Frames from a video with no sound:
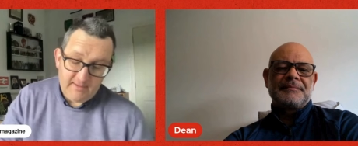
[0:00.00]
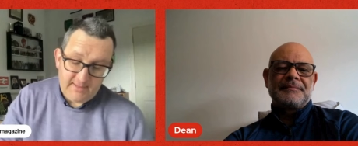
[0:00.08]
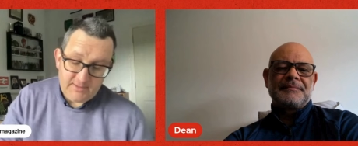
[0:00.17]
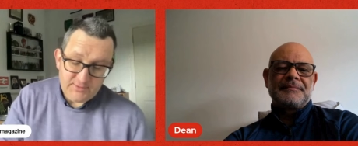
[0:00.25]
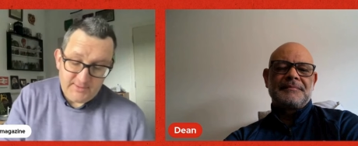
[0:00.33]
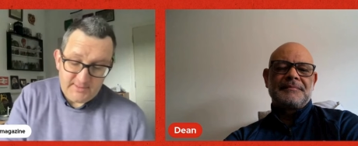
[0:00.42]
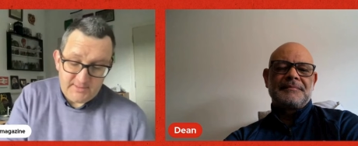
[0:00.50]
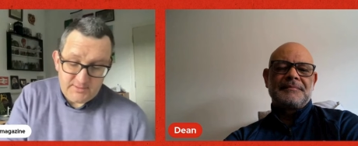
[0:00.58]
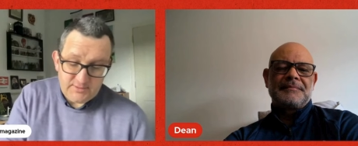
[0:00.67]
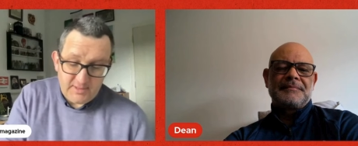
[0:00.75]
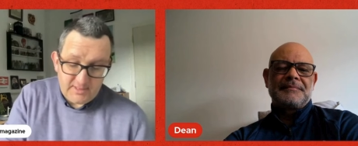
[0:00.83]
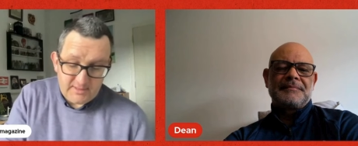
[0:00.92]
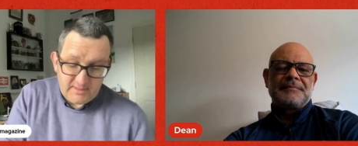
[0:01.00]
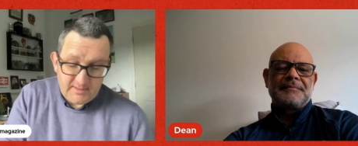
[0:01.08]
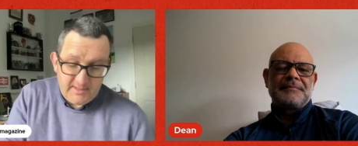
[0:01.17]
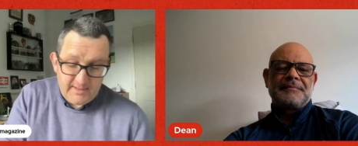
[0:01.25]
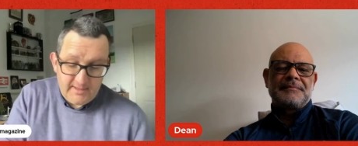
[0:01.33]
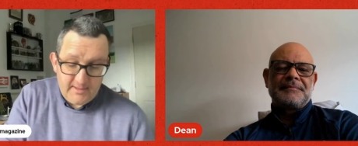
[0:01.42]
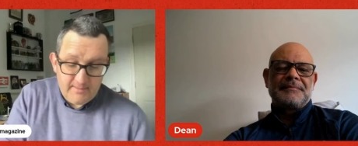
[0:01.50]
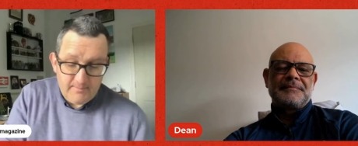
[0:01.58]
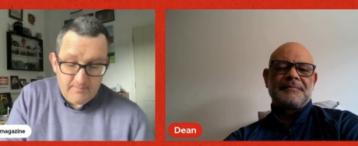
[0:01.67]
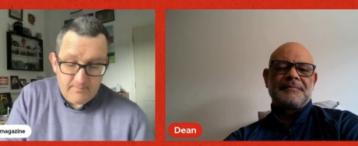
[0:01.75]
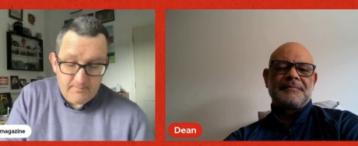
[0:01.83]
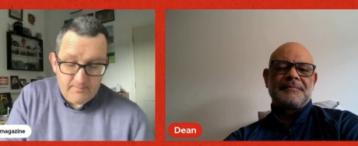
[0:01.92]
Speaker 1: injuries struck, didn't they?
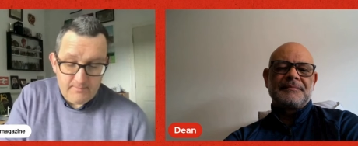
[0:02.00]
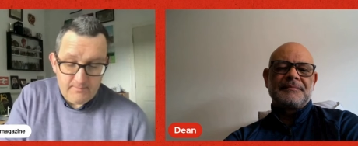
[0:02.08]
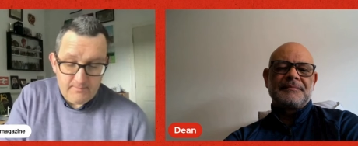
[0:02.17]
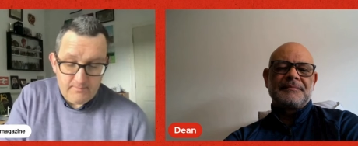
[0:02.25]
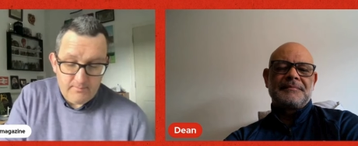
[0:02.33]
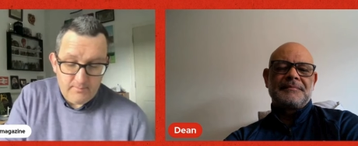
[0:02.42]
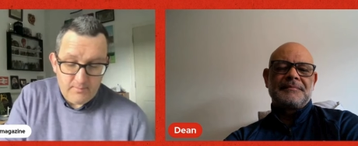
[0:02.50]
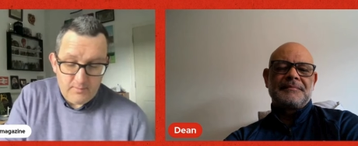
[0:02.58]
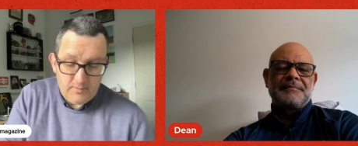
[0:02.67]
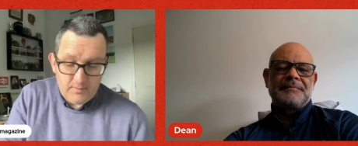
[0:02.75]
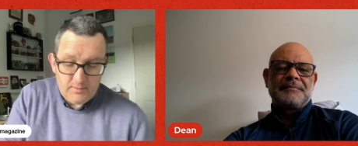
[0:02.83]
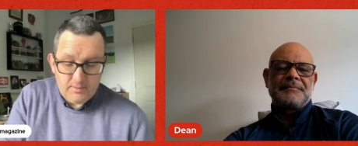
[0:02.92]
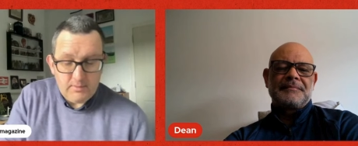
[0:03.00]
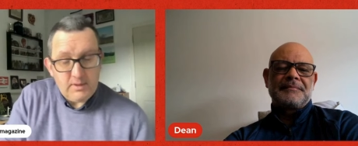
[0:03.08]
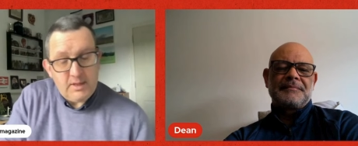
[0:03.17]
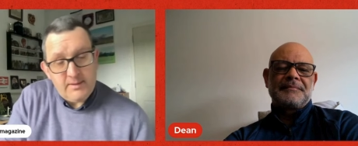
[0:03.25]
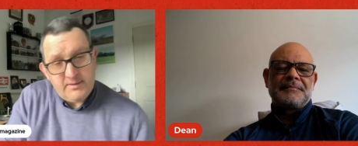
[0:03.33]
Um, uh,